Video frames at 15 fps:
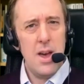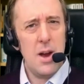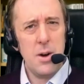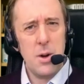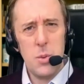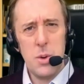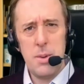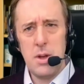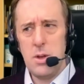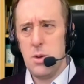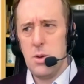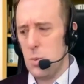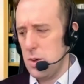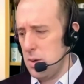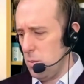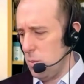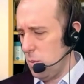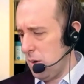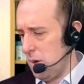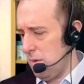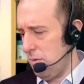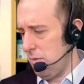I don't know. What about you? What
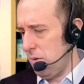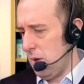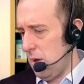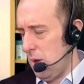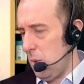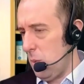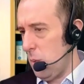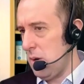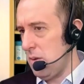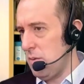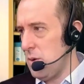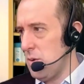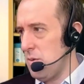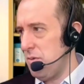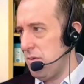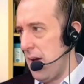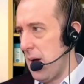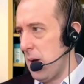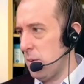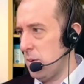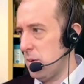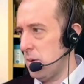what have what have you
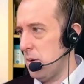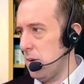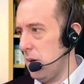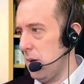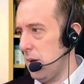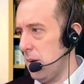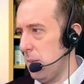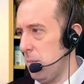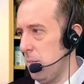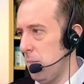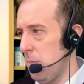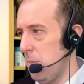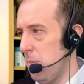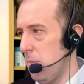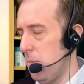found um,